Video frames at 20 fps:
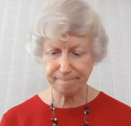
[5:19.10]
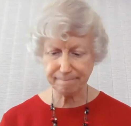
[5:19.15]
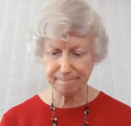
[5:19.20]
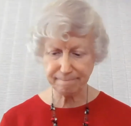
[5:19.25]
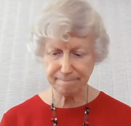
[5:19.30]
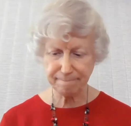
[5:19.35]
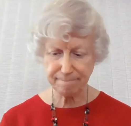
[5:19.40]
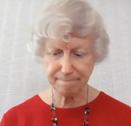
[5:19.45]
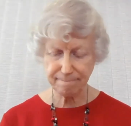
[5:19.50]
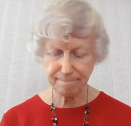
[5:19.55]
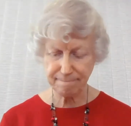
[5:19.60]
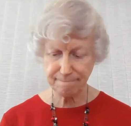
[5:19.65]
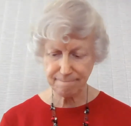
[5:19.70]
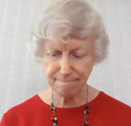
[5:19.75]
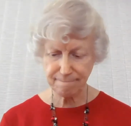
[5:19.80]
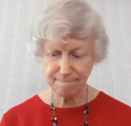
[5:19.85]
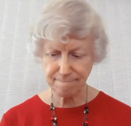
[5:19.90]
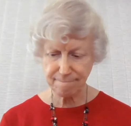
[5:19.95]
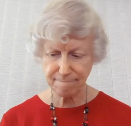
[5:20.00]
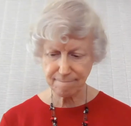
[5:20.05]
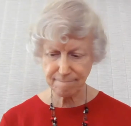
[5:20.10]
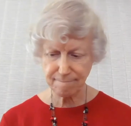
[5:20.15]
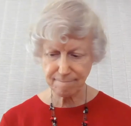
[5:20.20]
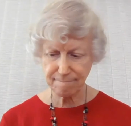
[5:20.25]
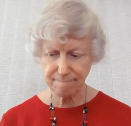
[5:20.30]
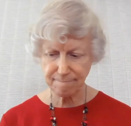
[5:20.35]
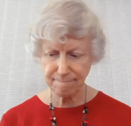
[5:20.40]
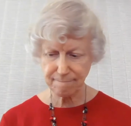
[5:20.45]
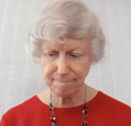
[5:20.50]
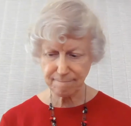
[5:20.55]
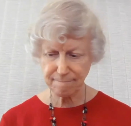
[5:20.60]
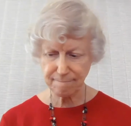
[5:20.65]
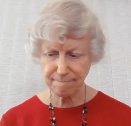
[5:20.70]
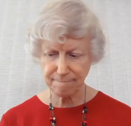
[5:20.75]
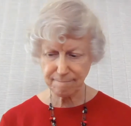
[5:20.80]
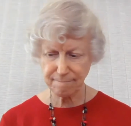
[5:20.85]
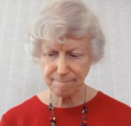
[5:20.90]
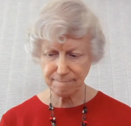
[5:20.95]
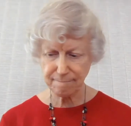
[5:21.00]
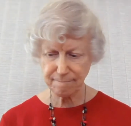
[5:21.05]

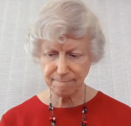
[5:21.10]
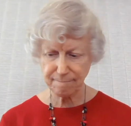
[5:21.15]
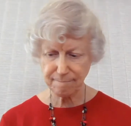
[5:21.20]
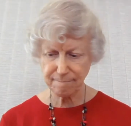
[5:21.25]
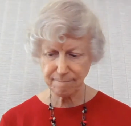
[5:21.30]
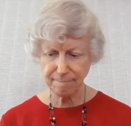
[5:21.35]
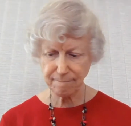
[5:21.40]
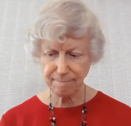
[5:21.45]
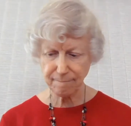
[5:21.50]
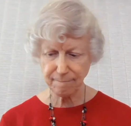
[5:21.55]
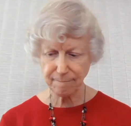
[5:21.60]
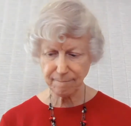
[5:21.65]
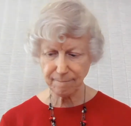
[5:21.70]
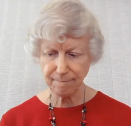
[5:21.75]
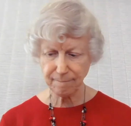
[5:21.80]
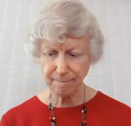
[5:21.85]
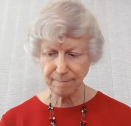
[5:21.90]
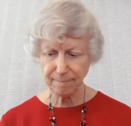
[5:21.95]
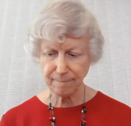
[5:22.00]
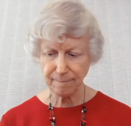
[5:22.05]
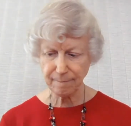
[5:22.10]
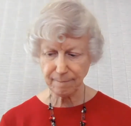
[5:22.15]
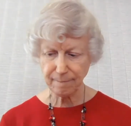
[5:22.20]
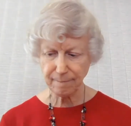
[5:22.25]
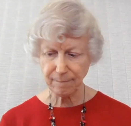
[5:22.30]
(no one is talking)